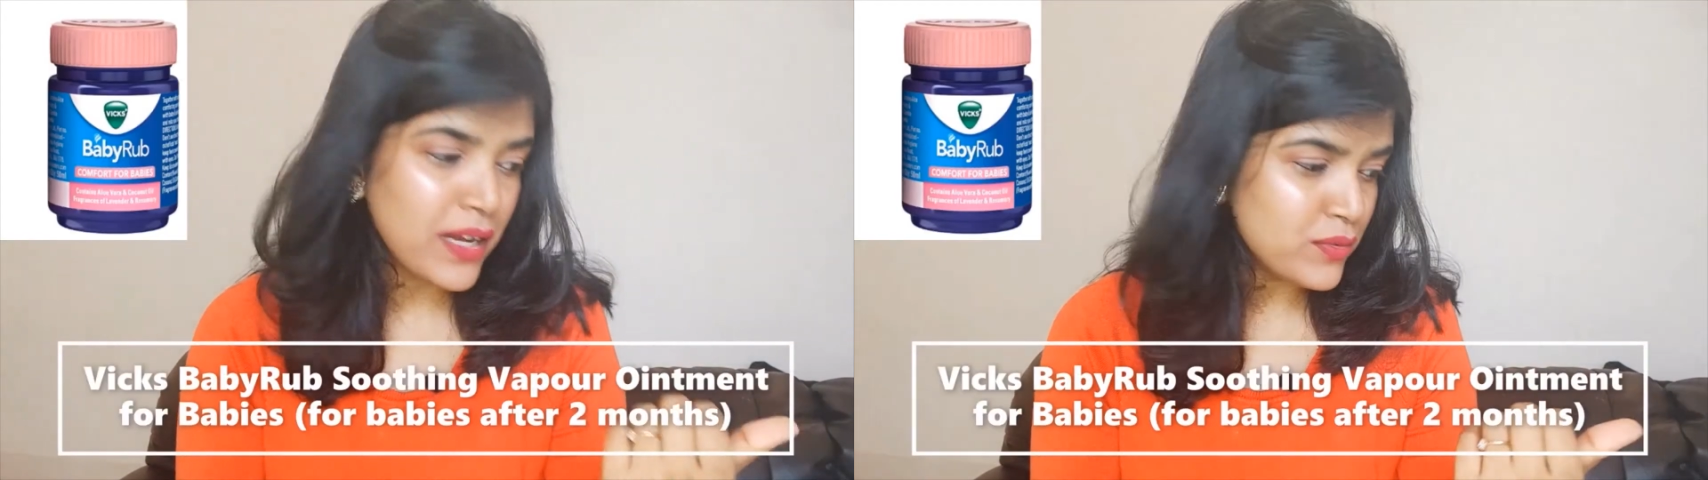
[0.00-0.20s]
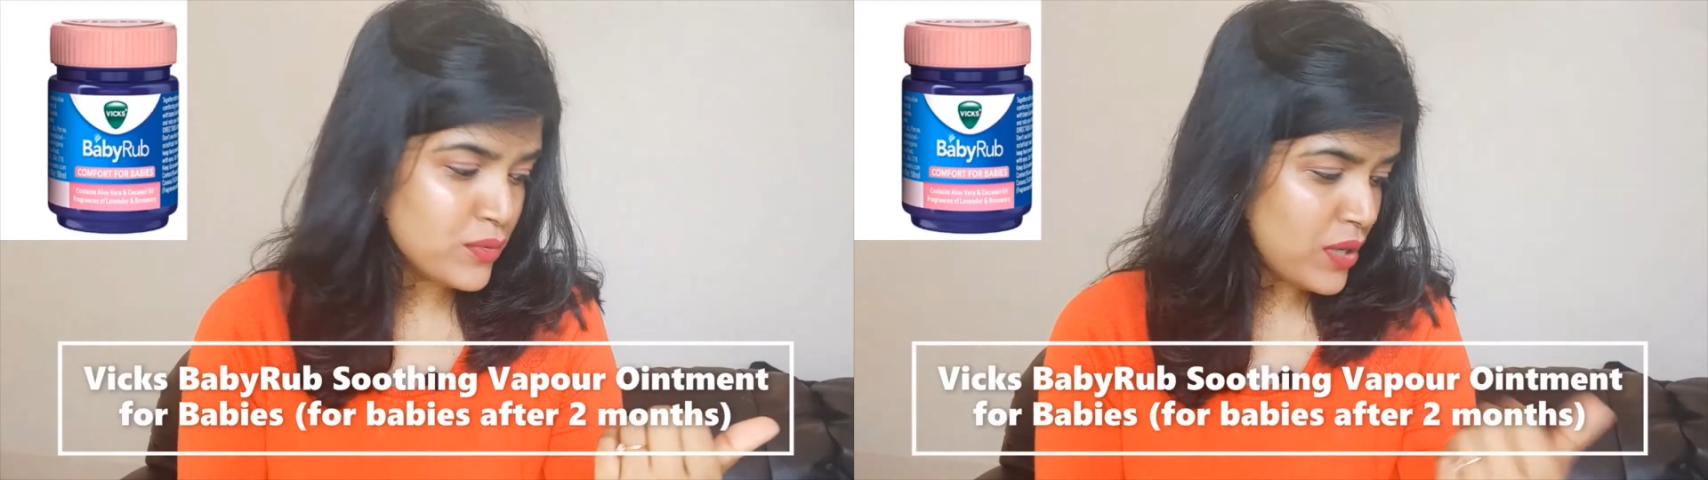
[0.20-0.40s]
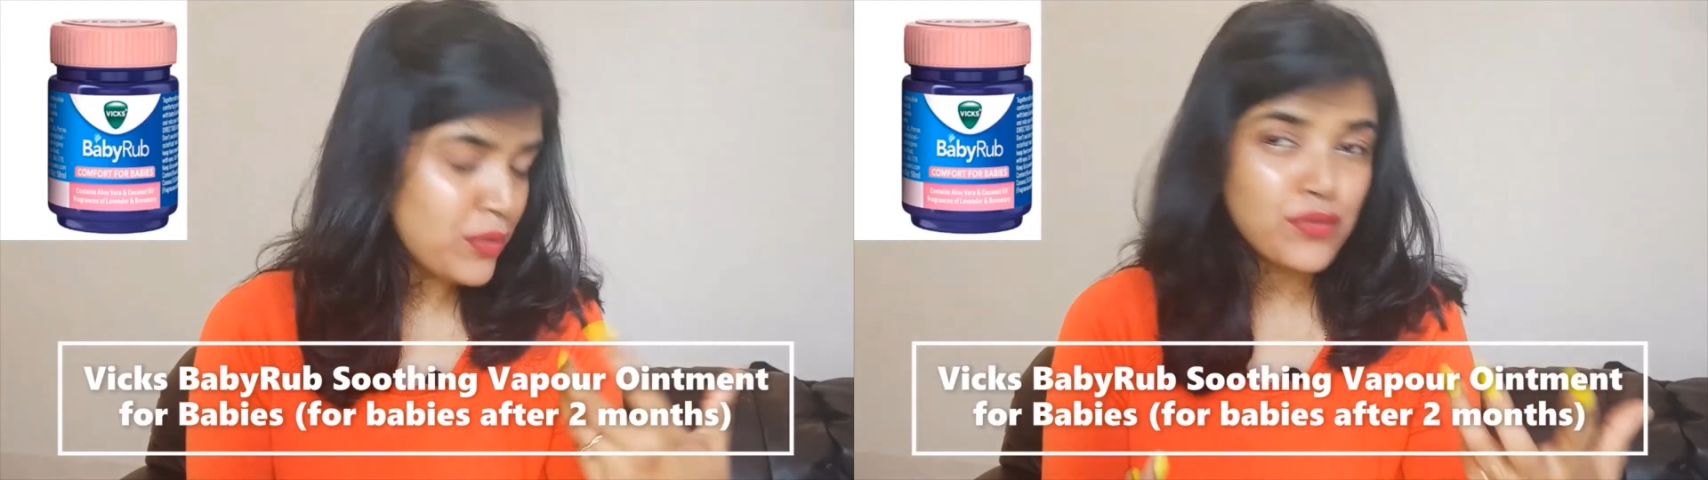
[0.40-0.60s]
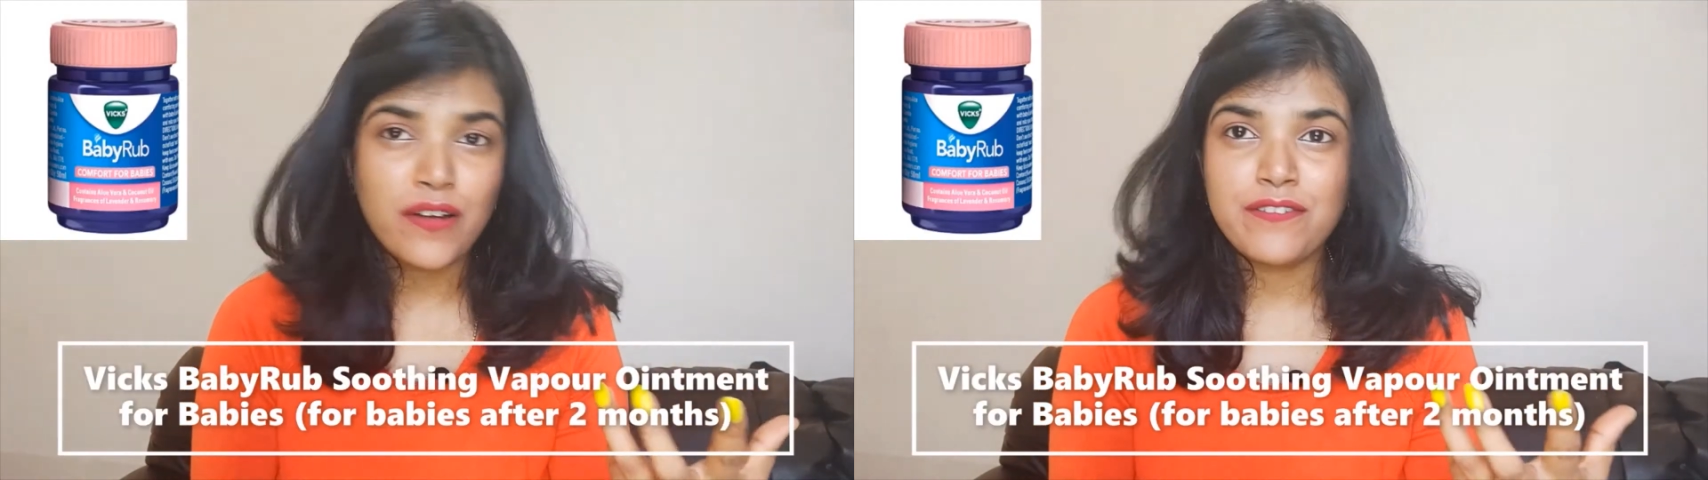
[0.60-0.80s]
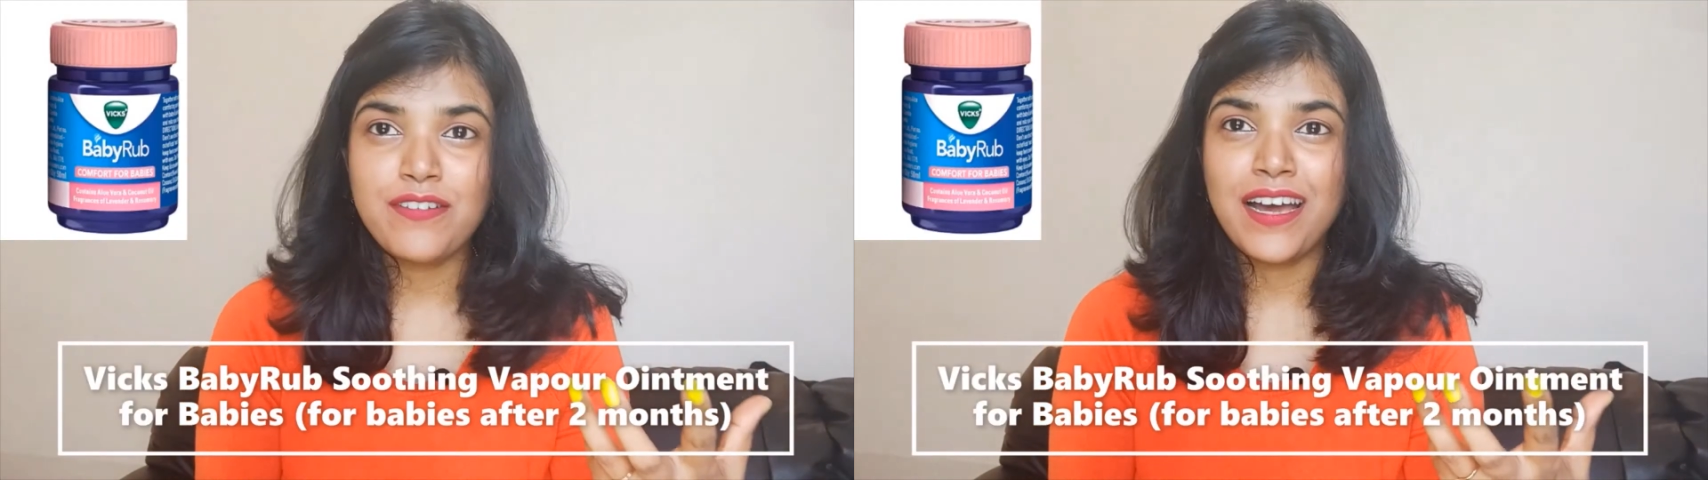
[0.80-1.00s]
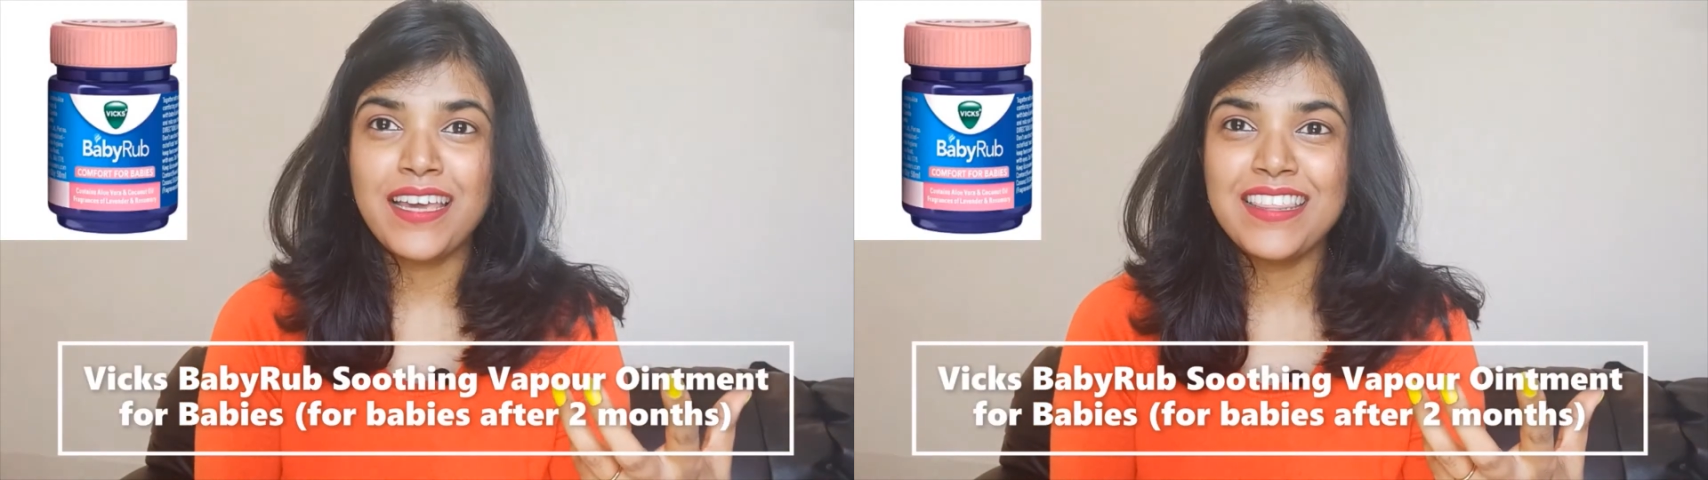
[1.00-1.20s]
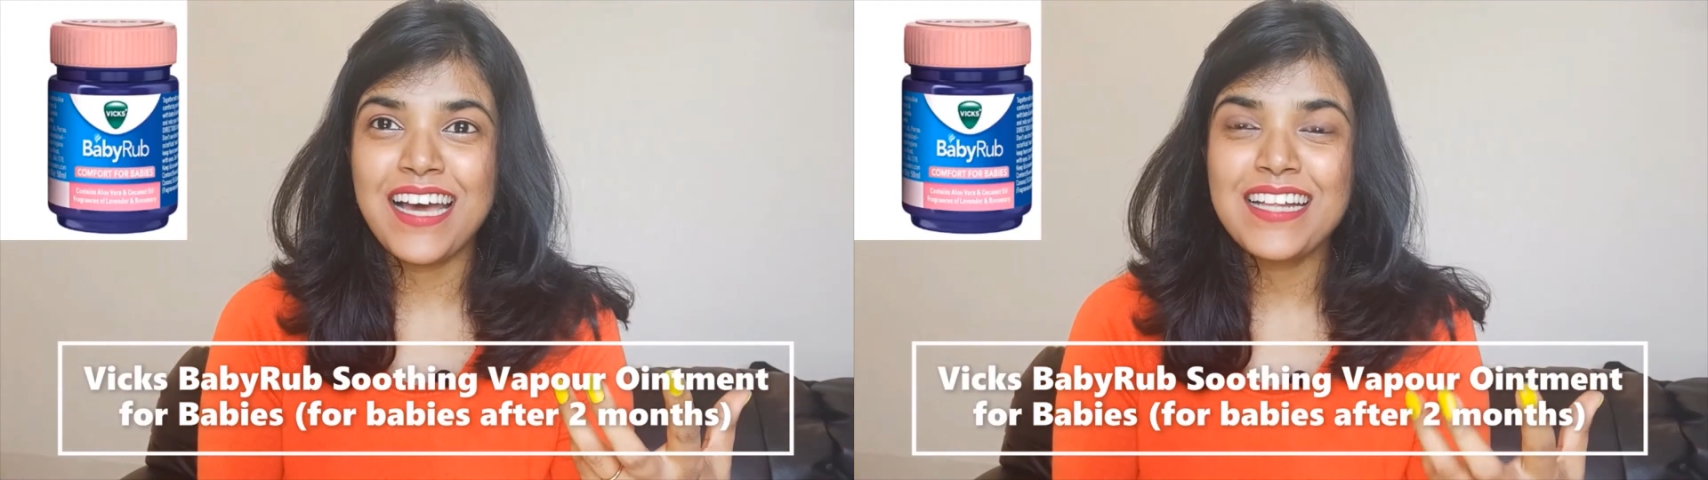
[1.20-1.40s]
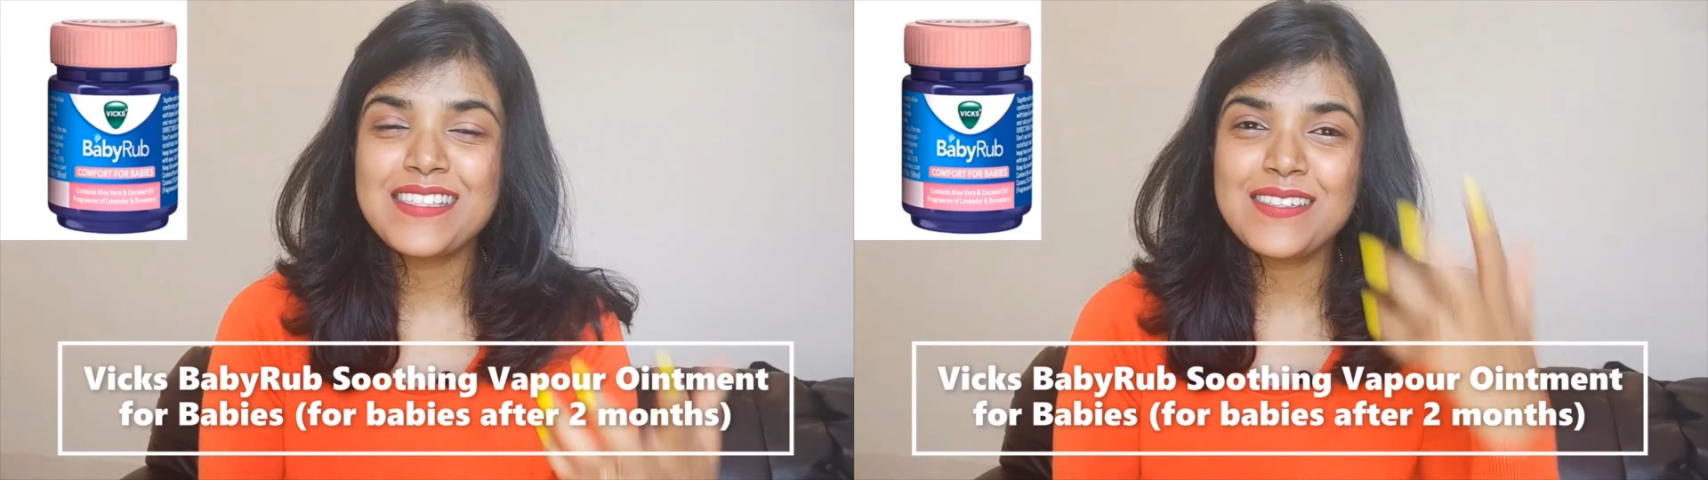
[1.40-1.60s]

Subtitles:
I don't know, I could not find that,